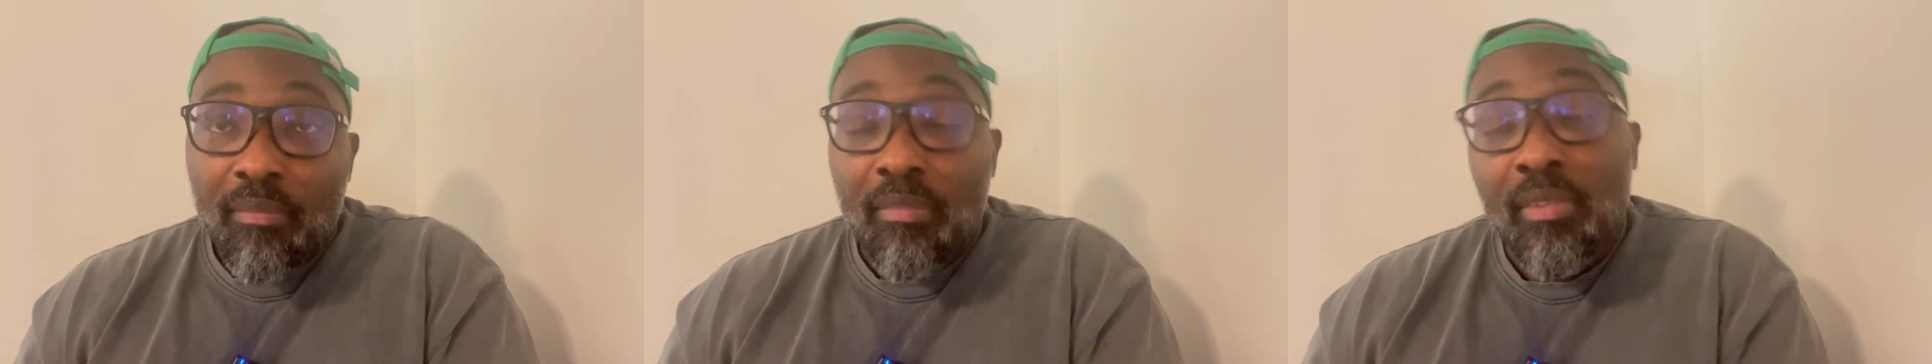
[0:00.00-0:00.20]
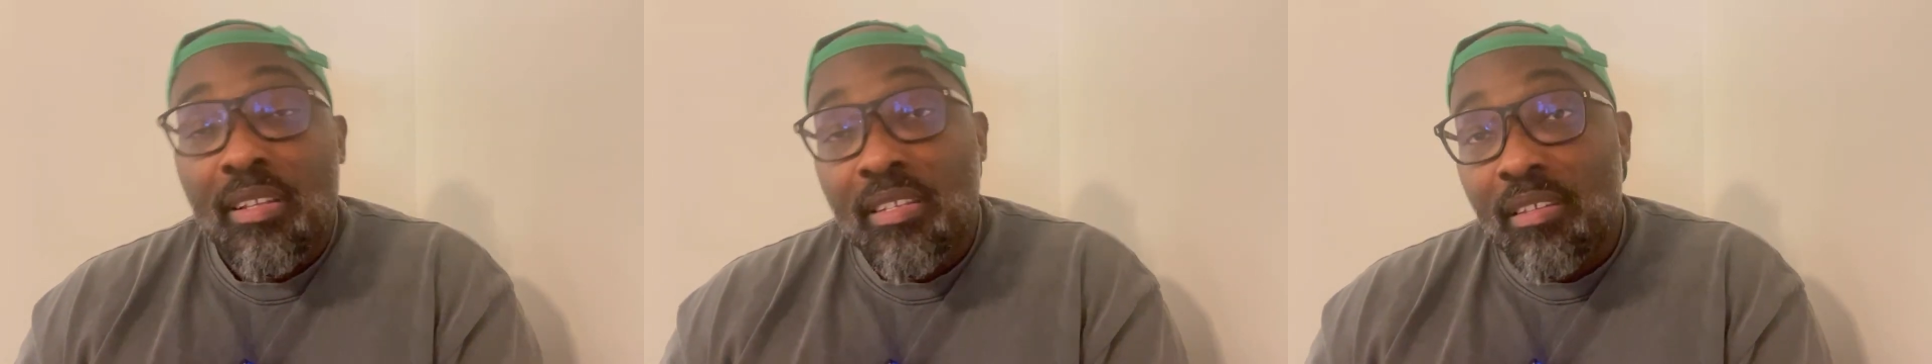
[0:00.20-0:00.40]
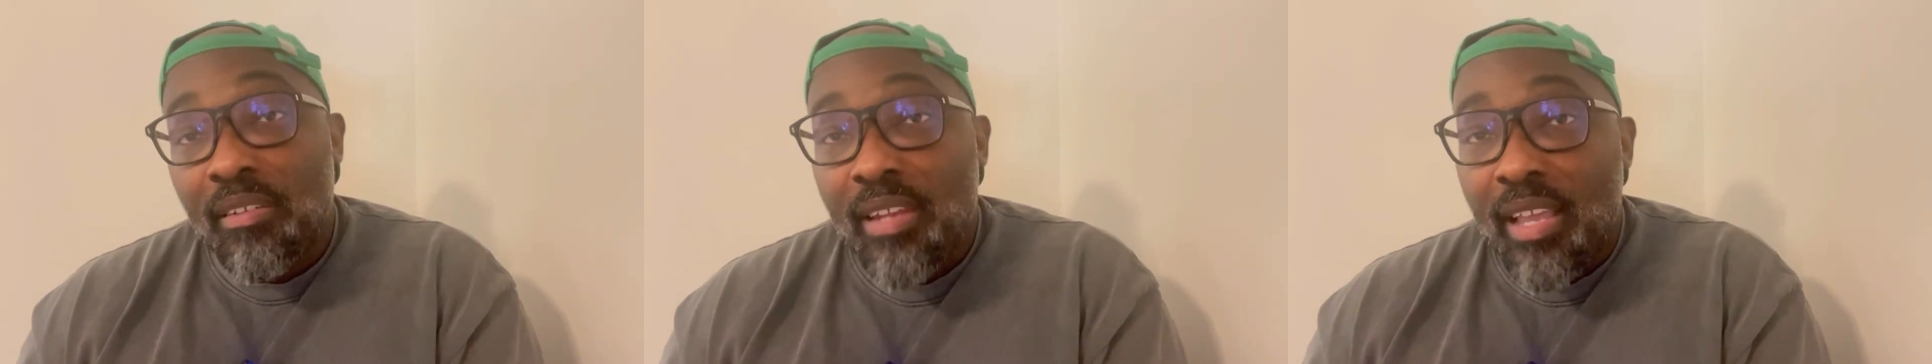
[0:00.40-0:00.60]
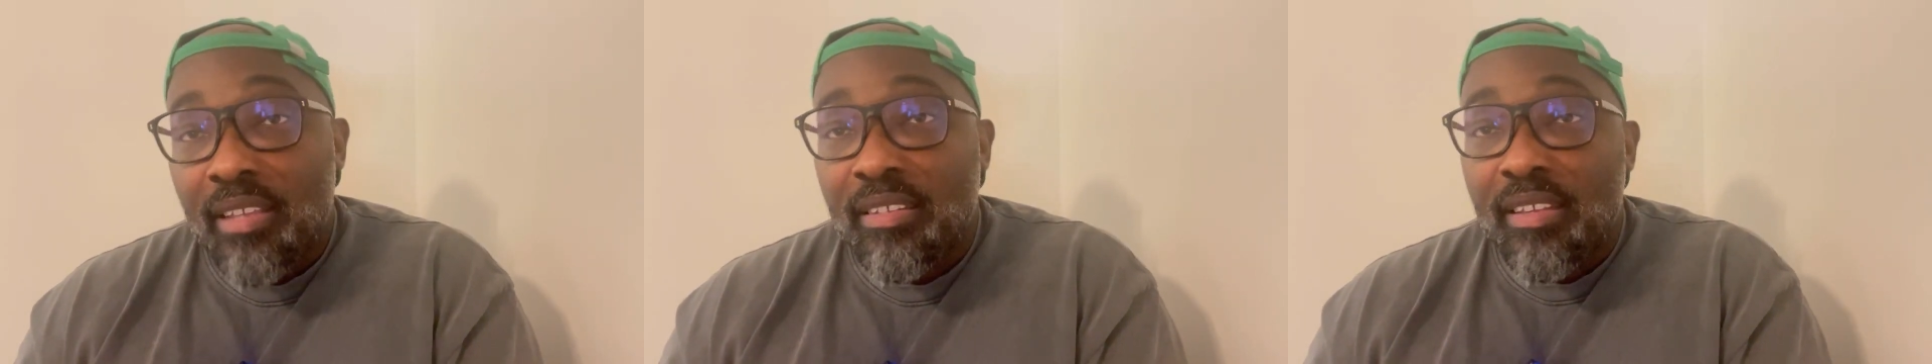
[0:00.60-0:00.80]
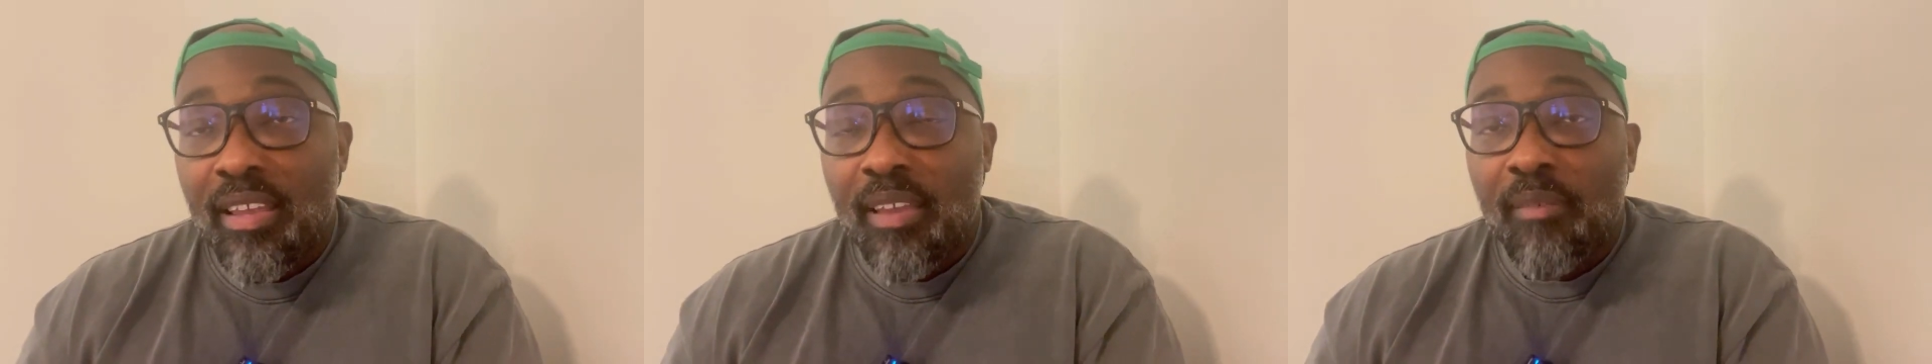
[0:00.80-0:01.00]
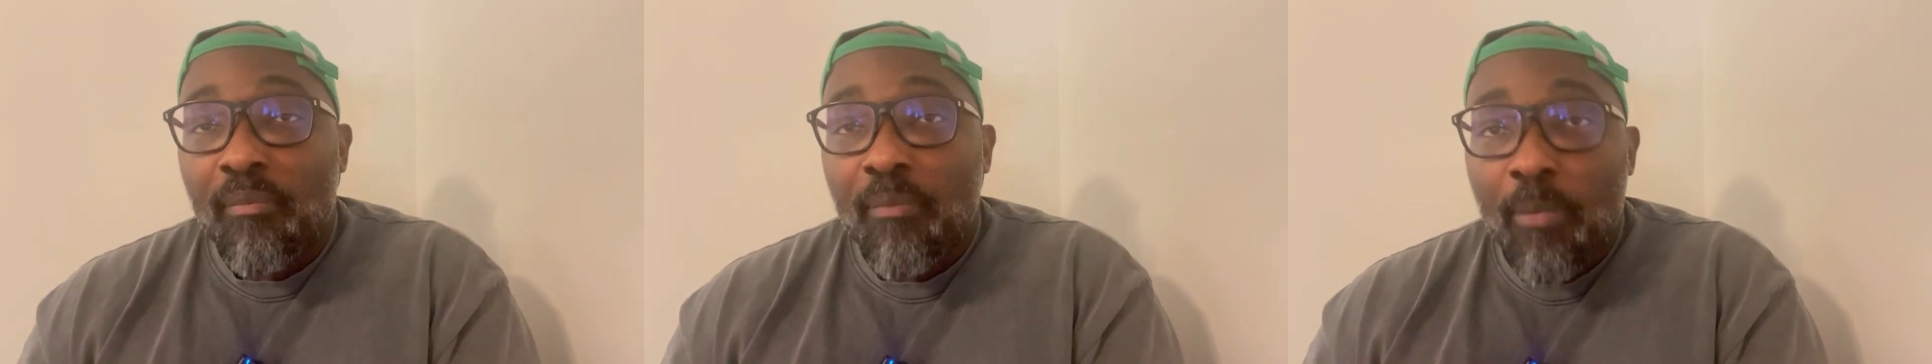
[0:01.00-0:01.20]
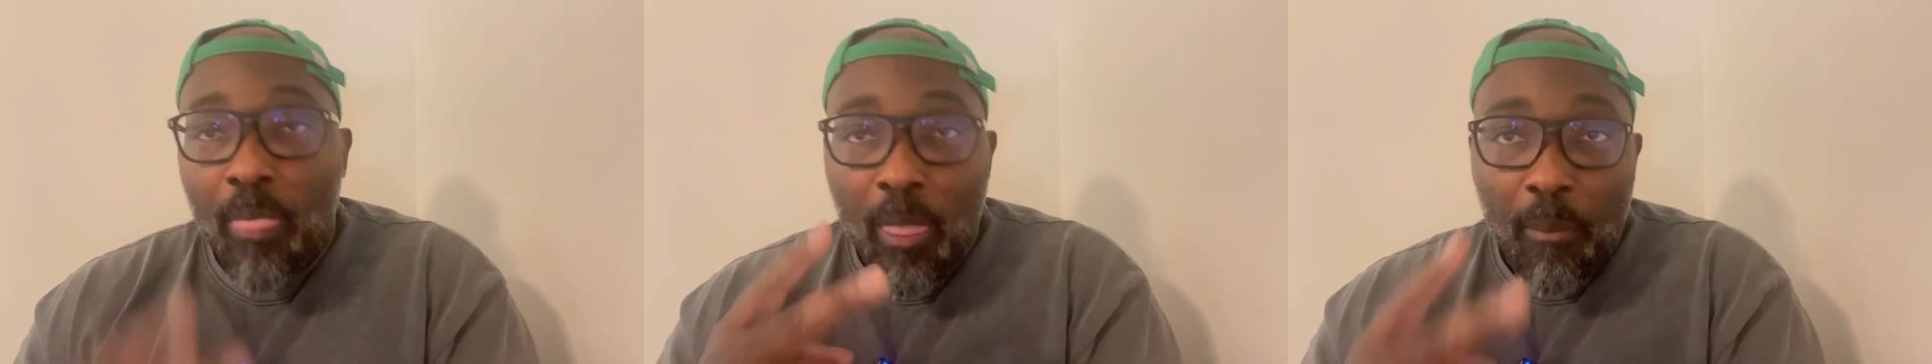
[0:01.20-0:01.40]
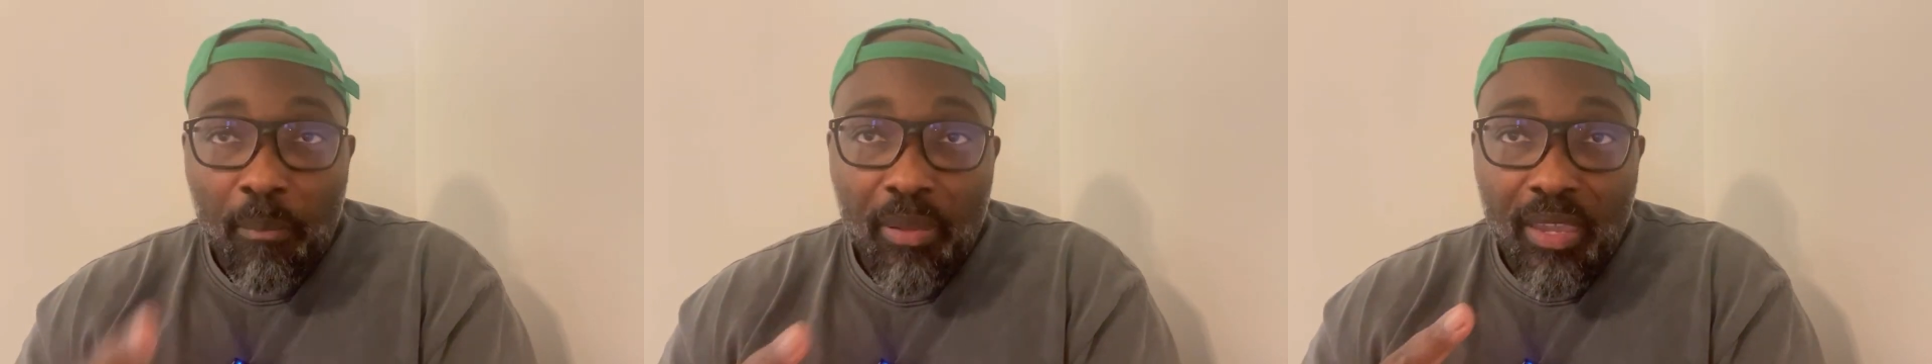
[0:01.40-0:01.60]
Until next time,
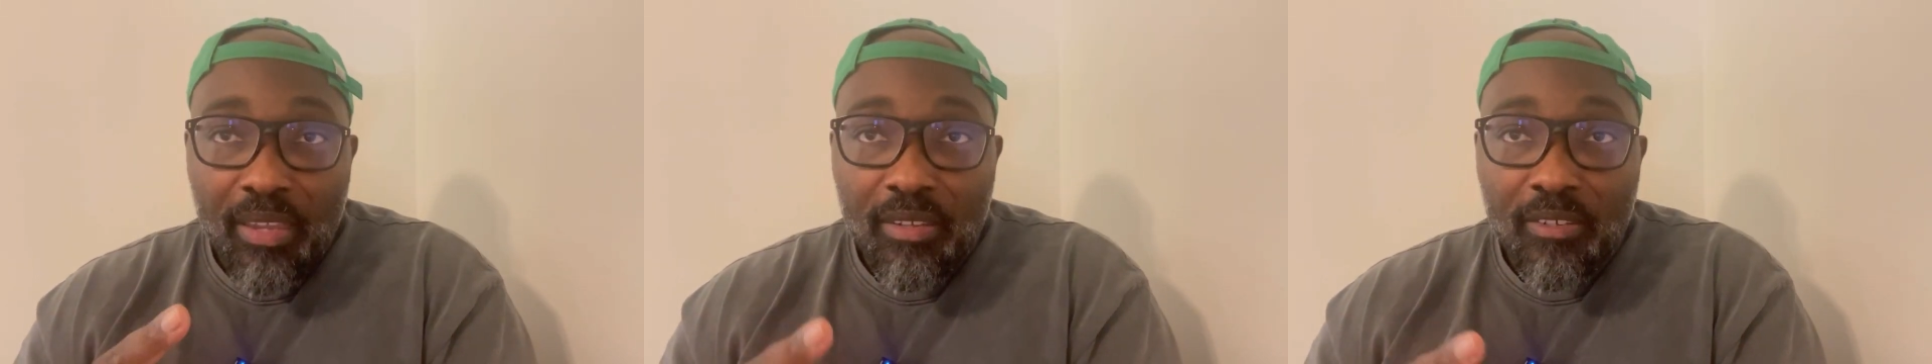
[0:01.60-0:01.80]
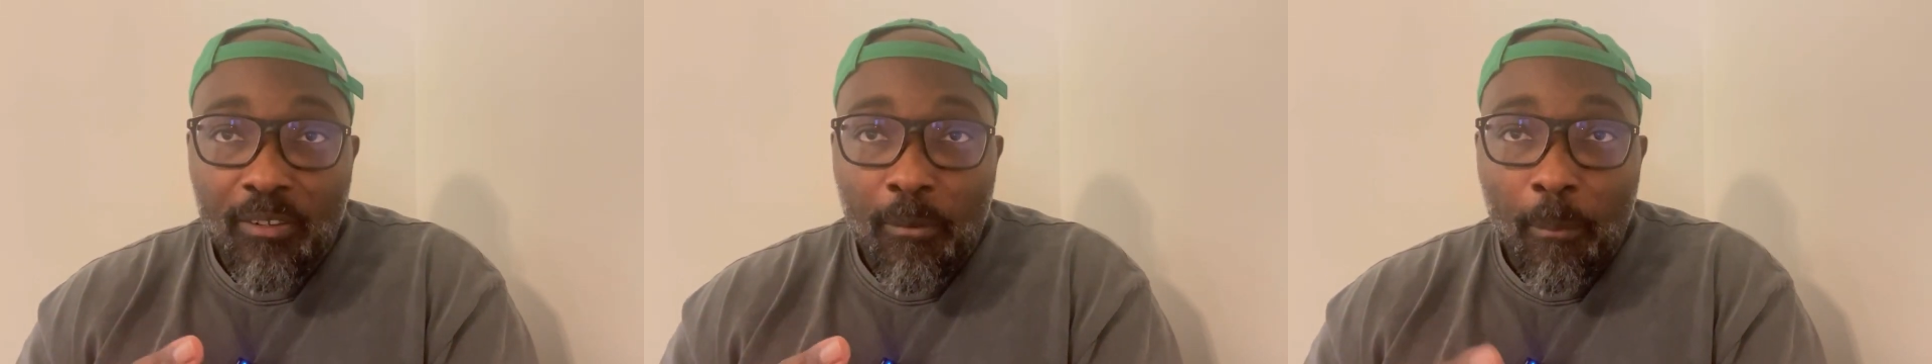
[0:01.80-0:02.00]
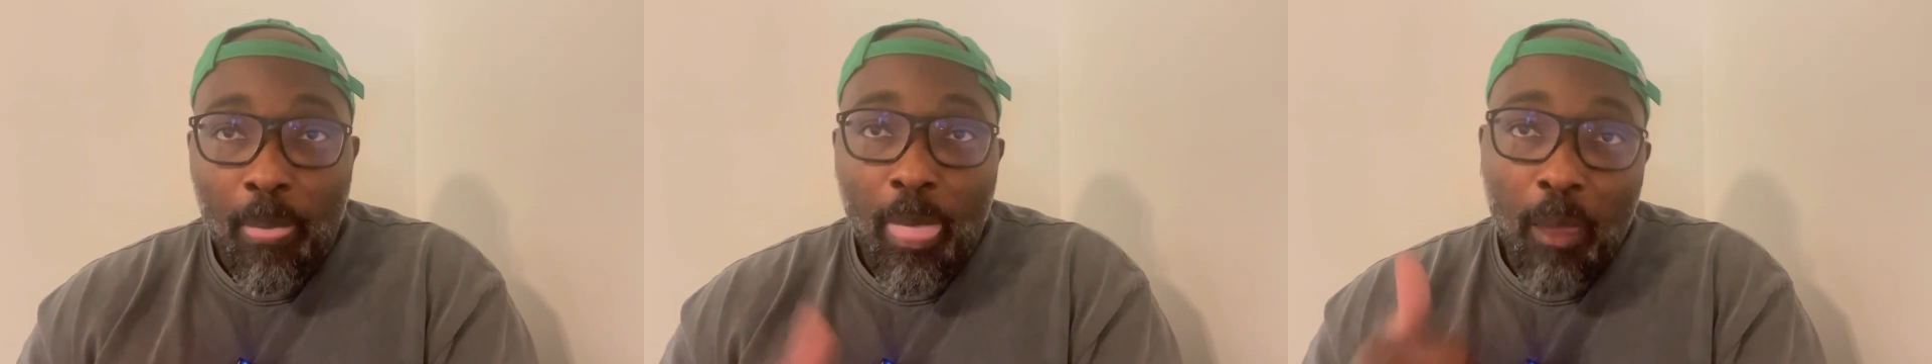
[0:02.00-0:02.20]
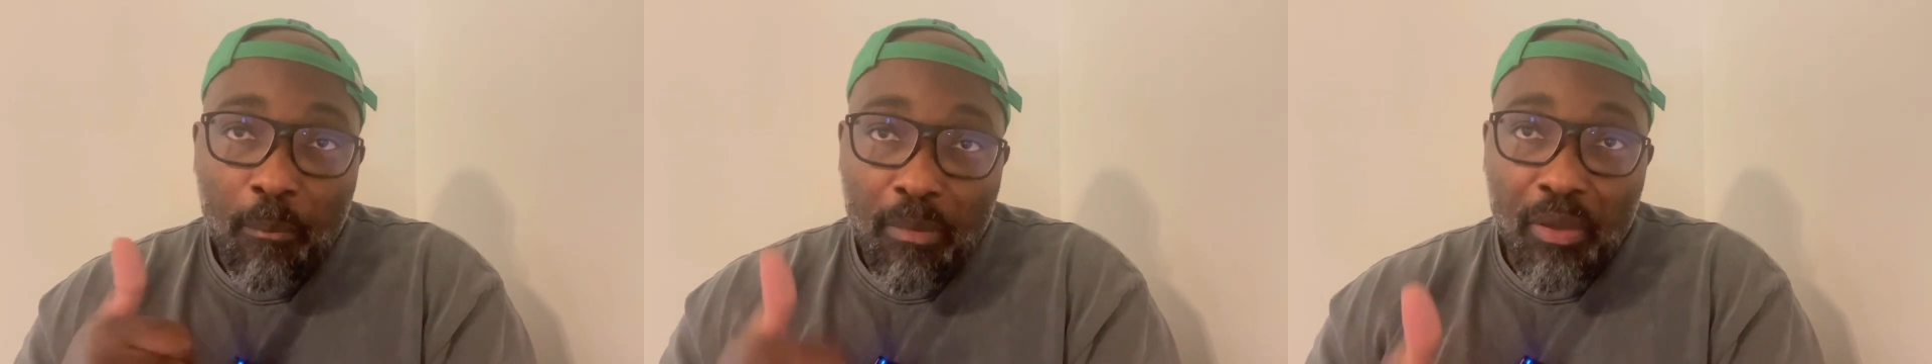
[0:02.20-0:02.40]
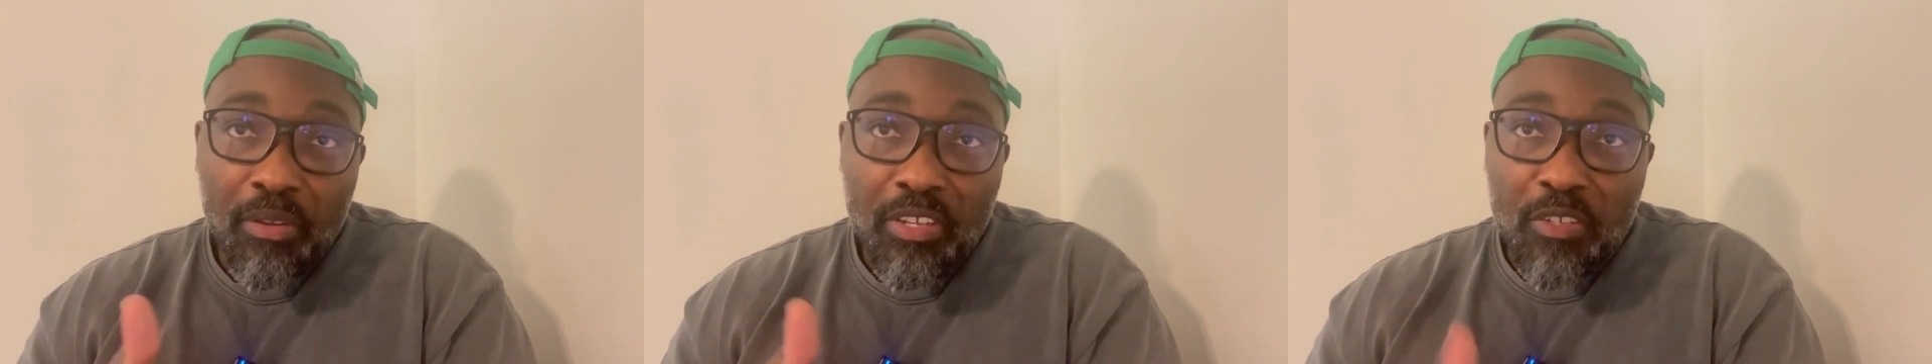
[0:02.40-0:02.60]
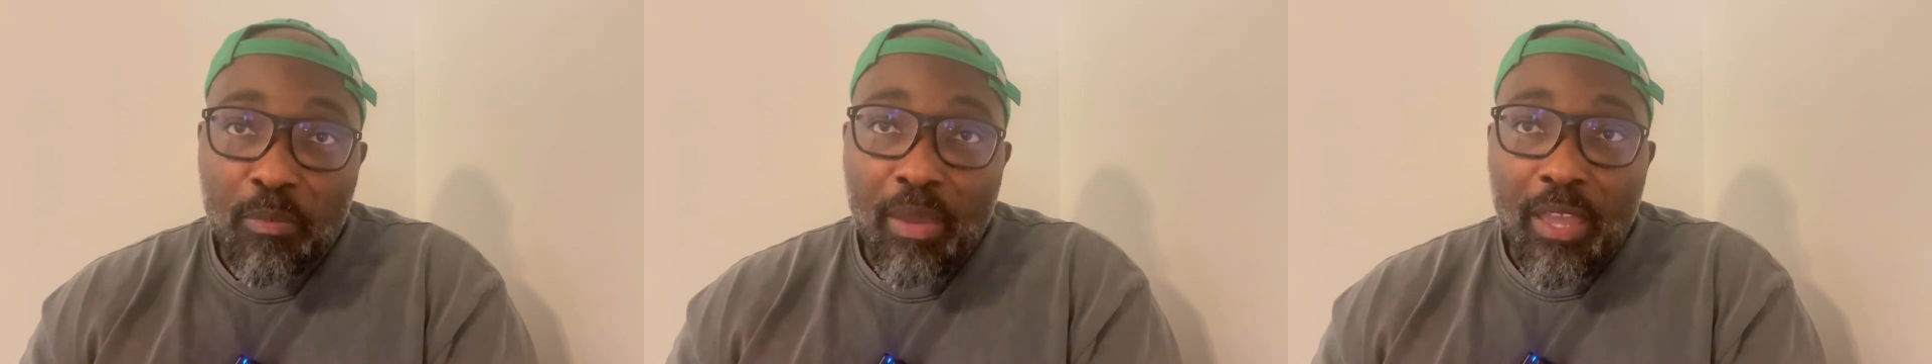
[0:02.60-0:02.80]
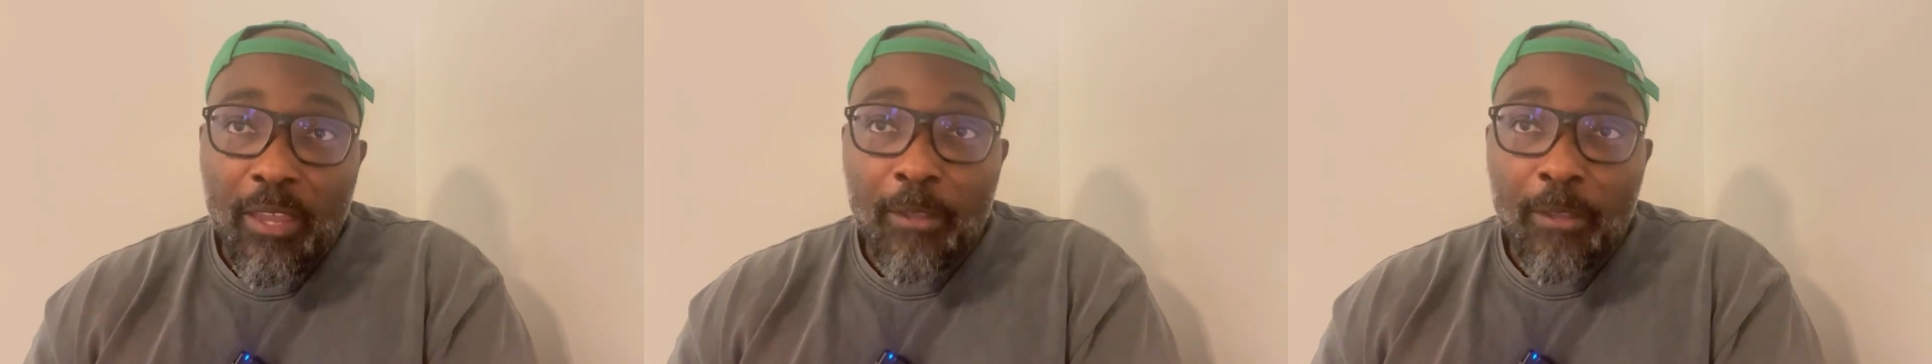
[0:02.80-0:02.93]
peace. Millions made.